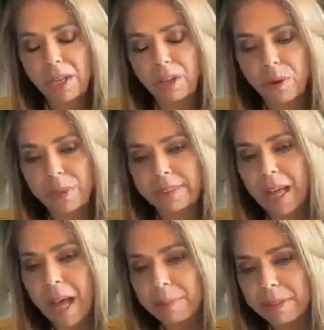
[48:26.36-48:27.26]
you know,
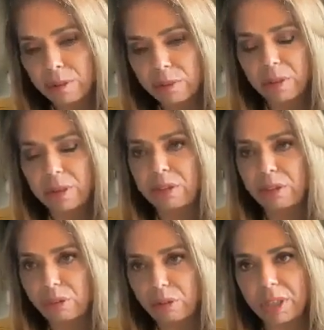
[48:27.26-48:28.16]
Wissam is also
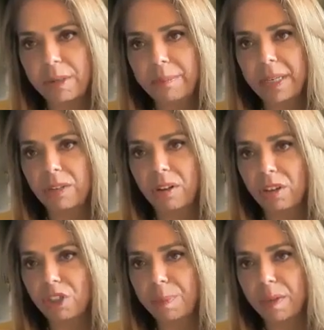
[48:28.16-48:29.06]
extremely
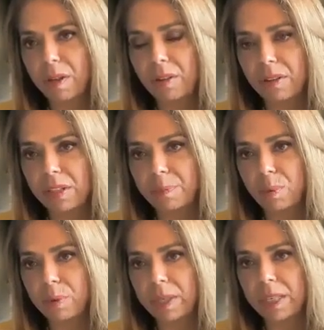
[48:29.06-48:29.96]
knowledgeable on this
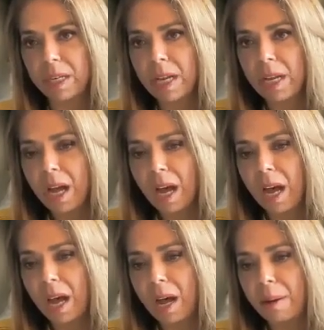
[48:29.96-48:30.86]
point.
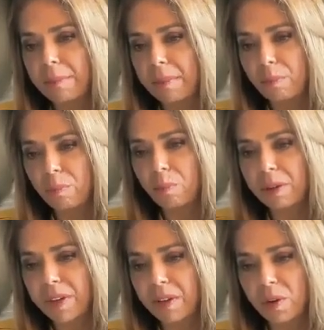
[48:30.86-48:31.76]

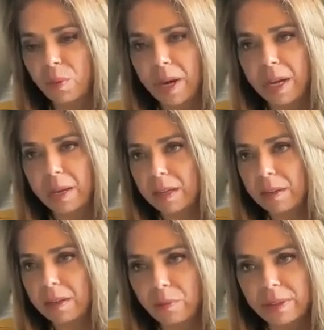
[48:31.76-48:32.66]
We've given
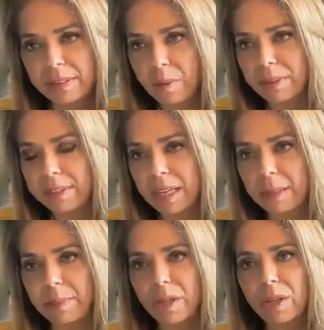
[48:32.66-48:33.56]
away, Wissam was
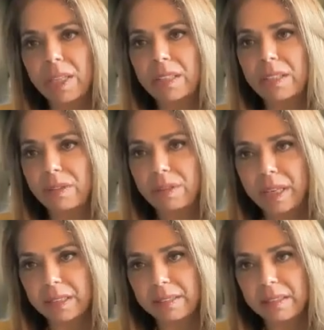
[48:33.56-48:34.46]
telling me earlier,
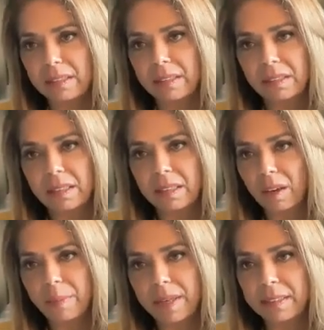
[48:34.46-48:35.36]
2,000
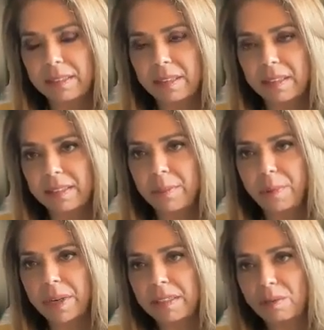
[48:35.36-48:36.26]
kilometers to the
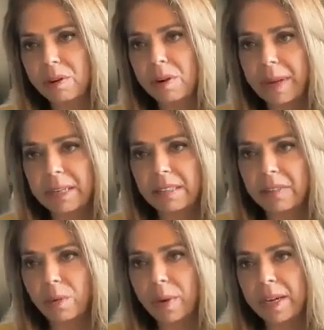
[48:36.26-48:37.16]
Cypriots. We're about to
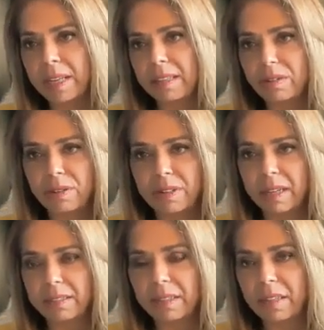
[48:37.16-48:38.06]
give away another
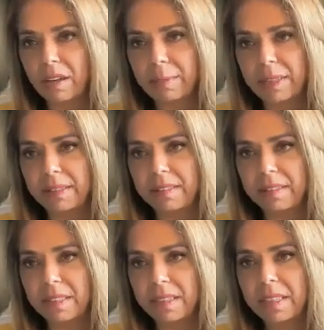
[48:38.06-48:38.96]
2,000 kilometers
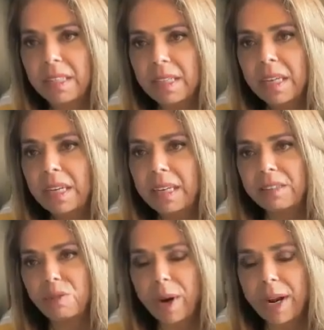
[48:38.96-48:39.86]
to the
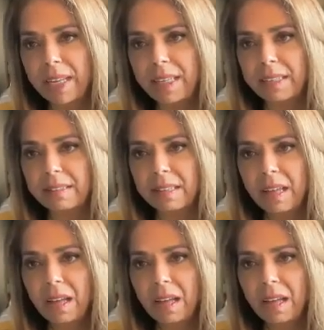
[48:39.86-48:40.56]
Israelis.